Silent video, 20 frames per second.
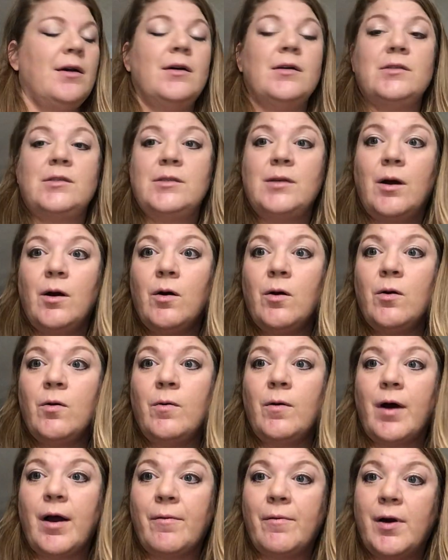
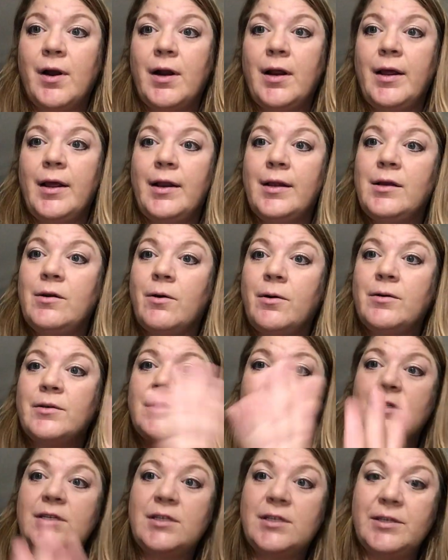So it goes
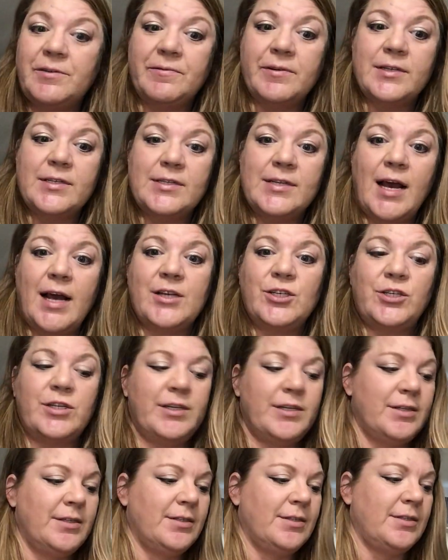into different
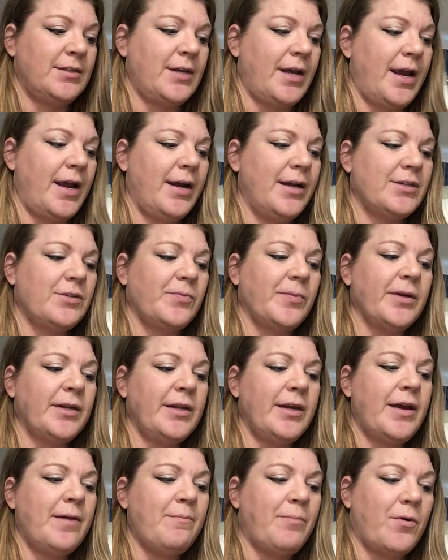sections, and it's
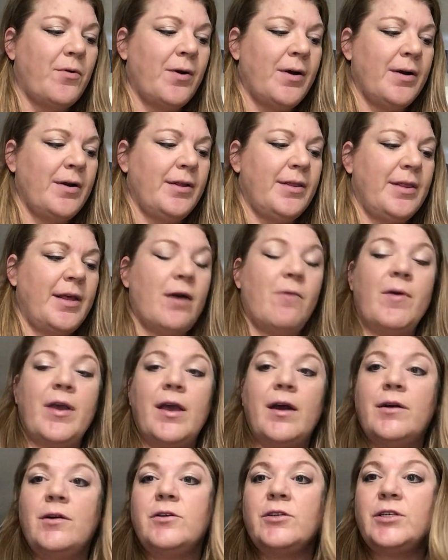really important that we
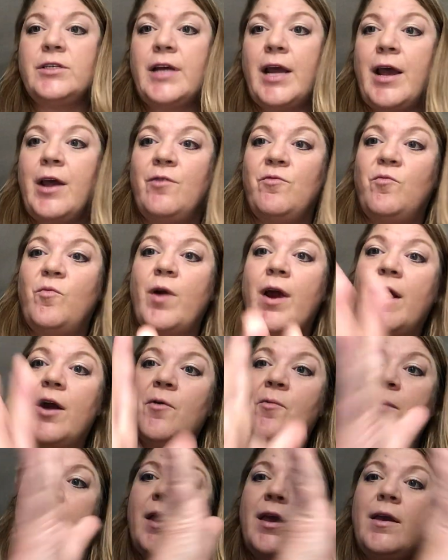understand where
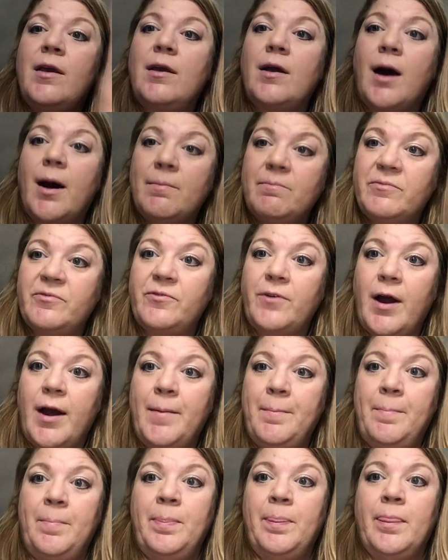we come
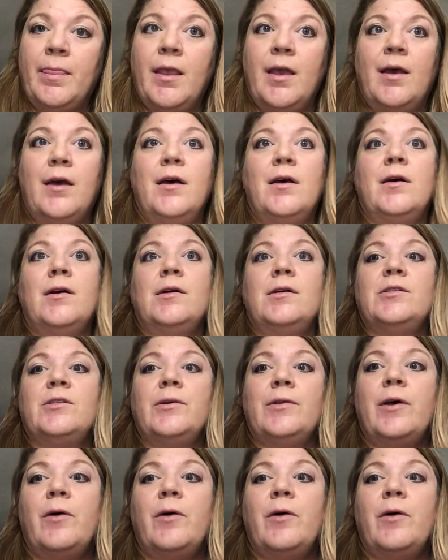from so